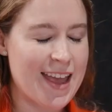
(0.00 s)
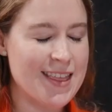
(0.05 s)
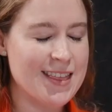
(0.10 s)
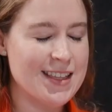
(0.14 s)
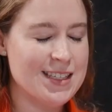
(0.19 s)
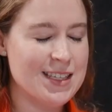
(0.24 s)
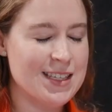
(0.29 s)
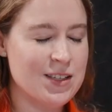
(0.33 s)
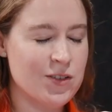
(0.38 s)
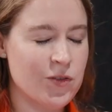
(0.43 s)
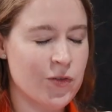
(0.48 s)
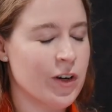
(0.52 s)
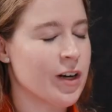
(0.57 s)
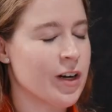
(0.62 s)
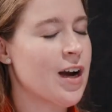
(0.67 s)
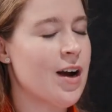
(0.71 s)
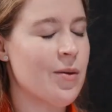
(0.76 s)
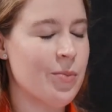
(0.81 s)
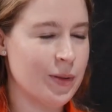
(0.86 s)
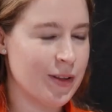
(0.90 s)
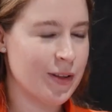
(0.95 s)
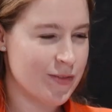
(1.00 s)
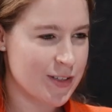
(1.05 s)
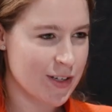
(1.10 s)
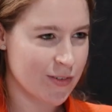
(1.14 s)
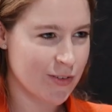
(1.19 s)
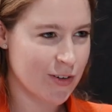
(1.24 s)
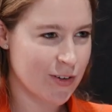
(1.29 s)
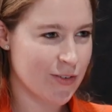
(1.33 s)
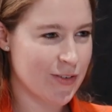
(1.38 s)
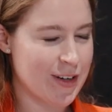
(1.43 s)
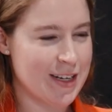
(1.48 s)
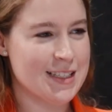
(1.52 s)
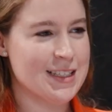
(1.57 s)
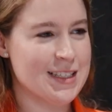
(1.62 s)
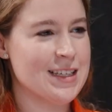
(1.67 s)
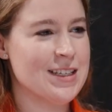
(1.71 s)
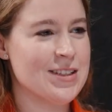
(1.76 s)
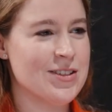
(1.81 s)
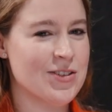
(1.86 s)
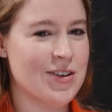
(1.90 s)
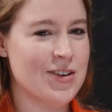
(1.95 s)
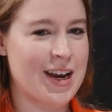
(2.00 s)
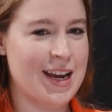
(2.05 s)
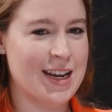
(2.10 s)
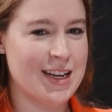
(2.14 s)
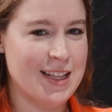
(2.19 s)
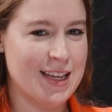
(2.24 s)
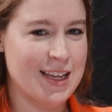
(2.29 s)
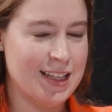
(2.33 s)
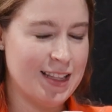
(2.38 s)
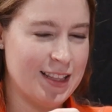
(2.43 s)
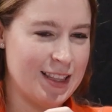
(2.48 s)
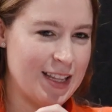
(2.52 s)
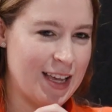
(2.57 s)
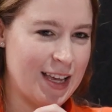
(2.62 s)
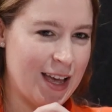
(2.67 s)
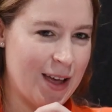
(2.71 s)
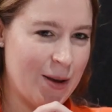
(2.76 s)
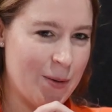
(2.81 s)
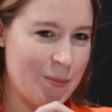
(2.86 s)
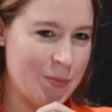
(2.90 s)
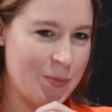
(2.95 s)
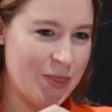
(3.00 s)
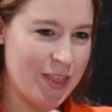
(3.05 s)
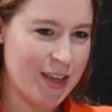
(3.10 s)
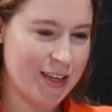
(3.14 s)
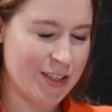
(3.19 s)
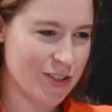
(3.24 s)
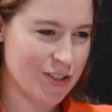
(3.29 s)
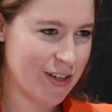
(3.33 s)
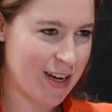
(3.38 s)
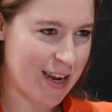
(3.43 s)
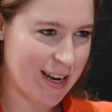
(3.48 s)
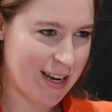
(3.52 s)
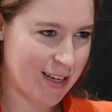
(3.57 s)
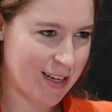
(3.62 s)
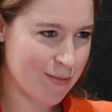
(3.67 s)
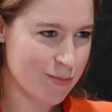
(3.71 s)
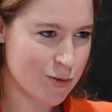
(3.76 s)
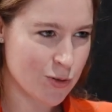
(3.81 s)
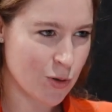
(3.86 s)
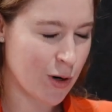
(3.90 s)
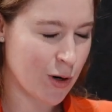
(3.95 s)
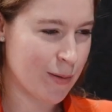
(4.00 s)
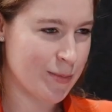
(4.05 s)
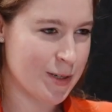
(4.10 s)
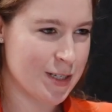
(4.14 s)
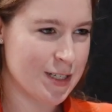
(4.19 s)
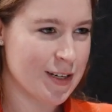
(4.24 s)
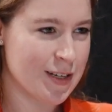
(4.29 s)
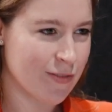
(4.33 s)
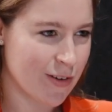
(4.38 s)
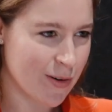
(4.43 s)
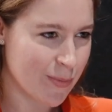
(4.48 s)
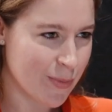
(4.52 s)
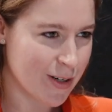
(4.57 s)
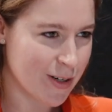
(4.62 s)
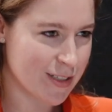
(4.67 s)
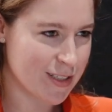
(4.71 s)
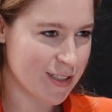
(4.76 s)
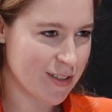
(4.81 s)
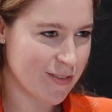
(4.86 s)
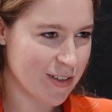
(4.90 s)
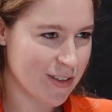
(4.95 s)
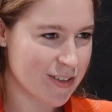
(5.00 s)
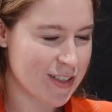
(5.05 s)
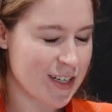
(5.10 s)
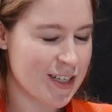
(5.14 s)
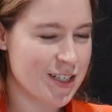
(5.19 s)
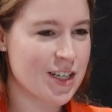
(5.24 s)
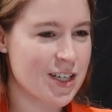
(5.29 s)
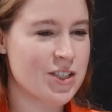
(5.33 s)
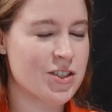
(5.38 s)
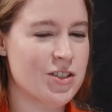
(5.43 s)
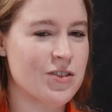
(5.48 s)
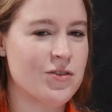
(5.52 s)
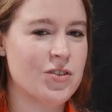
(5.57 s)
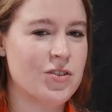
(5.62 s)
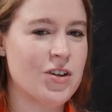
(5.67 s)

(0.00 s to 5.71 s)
And this is for a couple of different reasons, right? That things are getting absorbed in different parts of your digestive